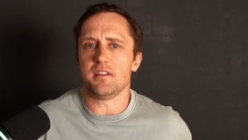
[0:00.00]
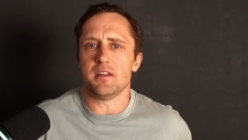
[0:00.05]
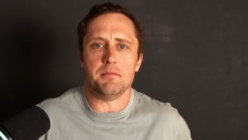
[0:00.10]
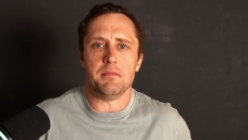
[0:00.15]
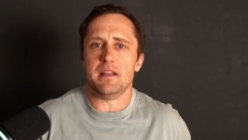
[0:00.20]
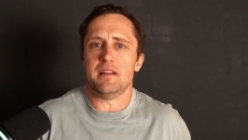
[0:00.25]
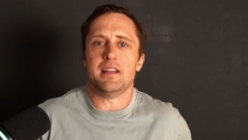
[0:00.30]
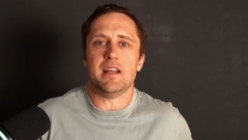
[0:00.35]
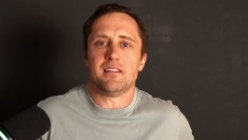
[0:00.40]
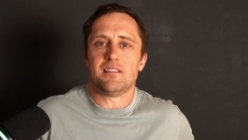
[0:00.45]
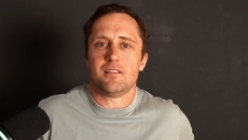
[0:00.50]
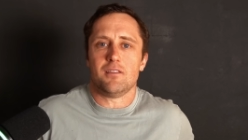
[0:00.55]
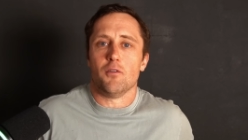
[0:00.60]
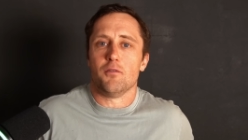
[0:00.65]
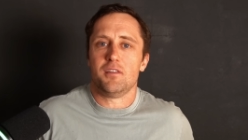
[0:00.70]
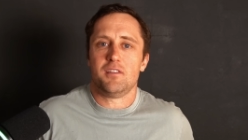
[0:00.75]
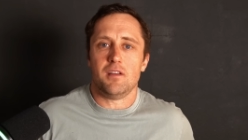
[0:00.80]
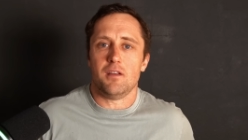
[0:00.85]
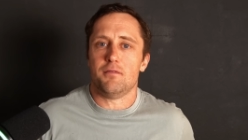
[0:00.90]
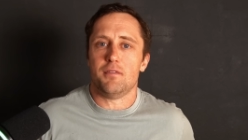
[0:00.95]
I mean, that's
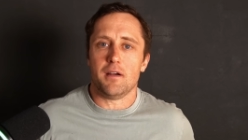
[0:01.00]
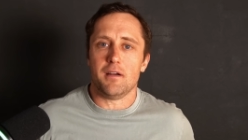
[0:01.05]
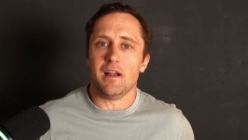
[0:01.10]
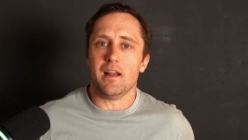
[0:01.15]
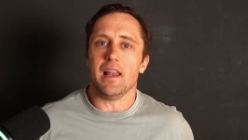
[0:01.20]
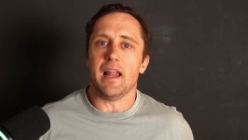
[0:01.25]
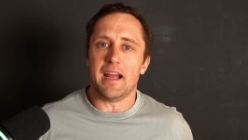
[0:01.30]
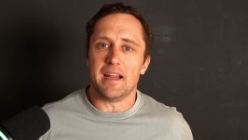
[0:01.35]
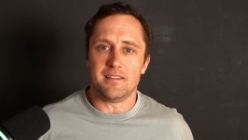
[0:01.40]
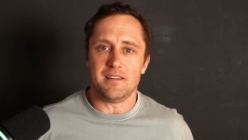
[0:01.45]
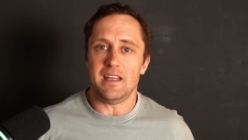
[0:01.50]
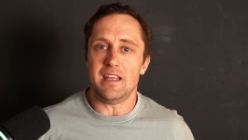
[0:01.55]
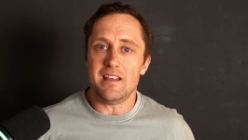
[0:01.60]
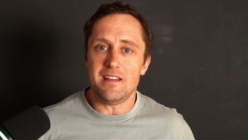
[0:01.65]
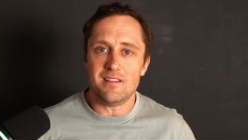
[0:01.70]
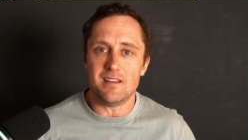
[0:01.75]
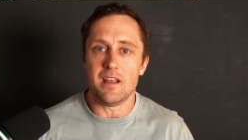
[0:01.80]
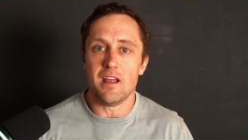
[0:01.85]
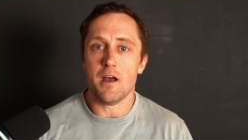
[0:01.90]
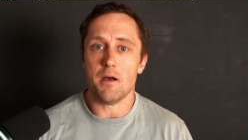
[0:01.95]
obviously a very light,
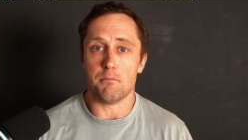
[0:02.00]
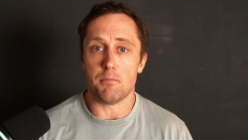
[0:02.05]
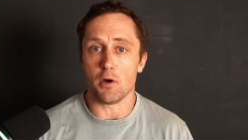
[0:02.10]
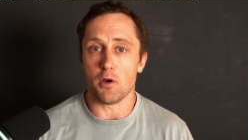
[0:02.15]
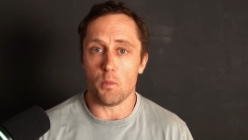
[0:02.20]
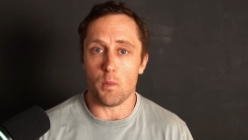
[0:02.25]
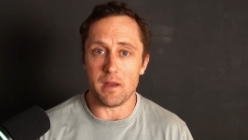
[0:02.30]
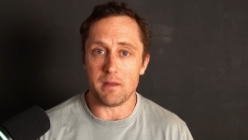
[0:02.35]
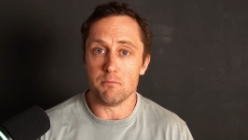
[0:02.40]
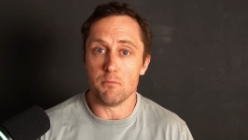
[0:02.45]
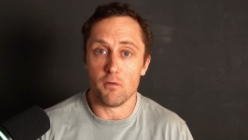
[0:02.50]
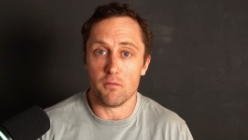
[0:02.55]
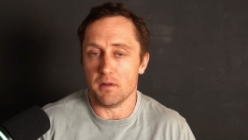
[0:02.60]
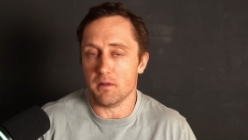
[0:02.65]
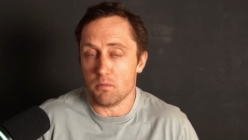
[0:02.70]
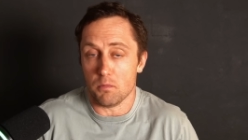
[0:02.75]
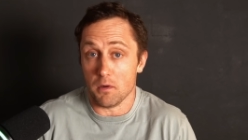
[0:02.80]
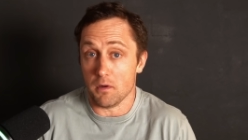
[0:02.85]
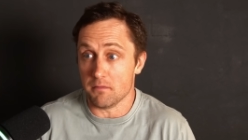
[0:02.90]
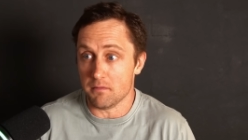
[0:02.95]
easy bodyweight
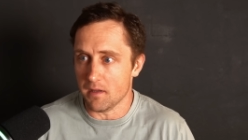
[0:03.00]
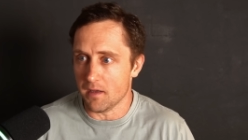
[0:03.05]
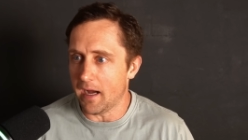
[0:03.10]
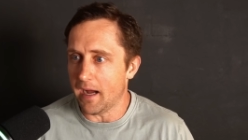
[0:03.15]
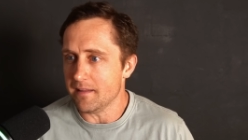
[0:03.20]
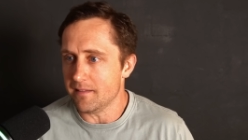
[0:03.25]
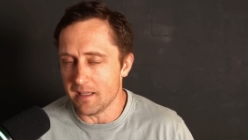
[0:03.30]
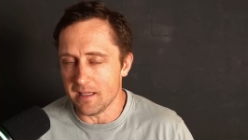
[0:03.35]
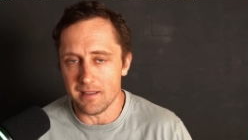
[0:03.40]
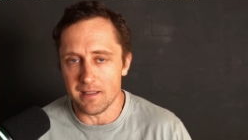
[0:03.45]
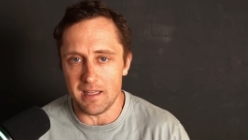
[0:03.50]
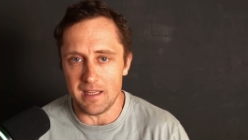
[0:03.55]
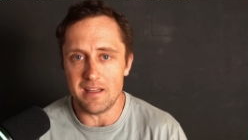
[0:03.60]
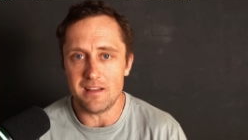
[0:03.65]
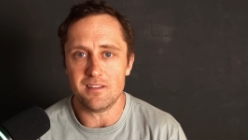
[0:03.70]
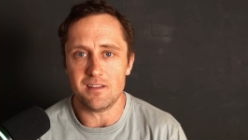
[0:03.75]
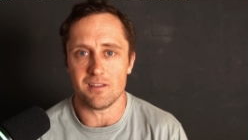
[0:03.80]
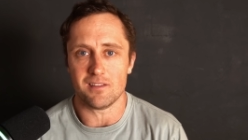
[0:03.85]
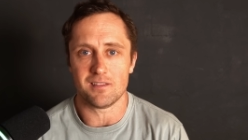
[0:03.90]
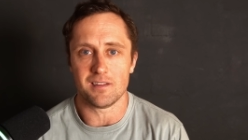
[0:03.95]
movement, one of the, I think, the
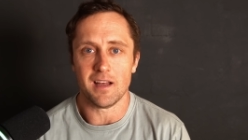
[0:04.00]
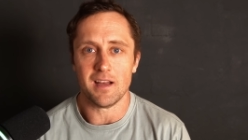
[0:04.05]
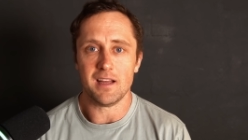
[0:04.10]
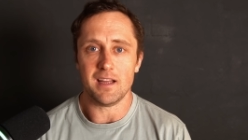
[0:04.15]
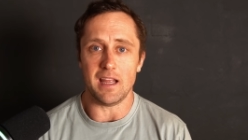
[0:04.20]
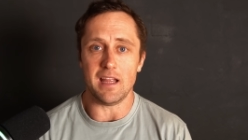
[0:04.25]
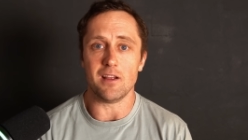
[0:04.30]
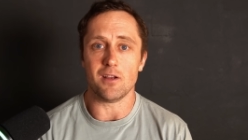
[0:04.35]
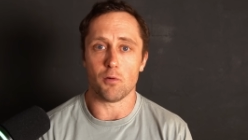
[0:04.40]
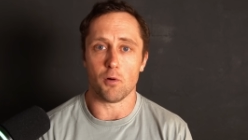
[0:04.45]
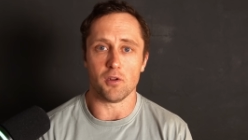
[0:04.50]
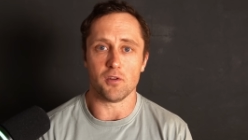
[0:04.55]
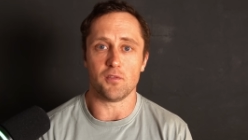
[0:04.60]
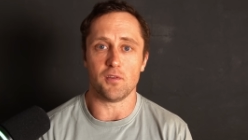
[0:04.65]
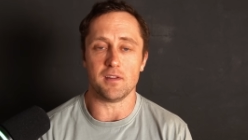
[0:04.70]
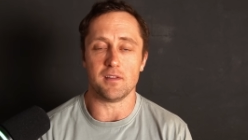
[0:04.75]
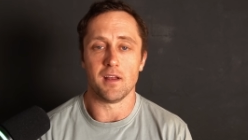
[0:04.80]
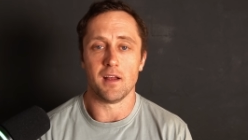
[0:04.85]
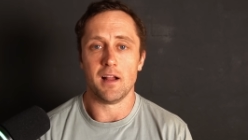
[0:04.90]
easiest in CrossFit.